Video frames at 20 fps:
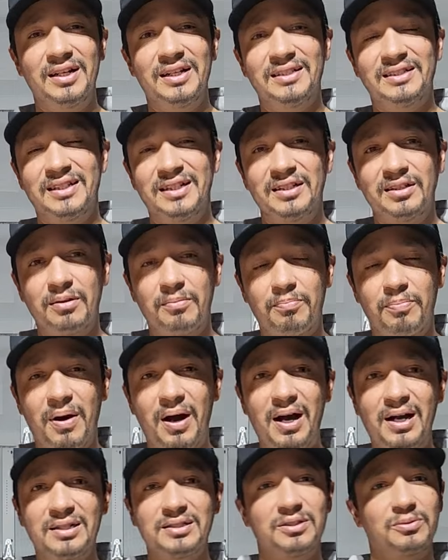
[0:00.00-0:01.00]
It's in the
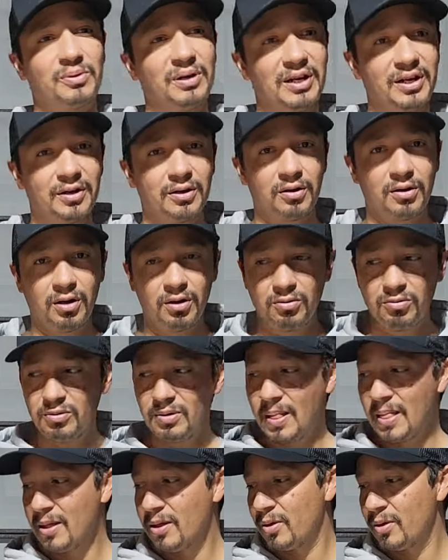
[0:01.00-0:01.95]
box, ready to go.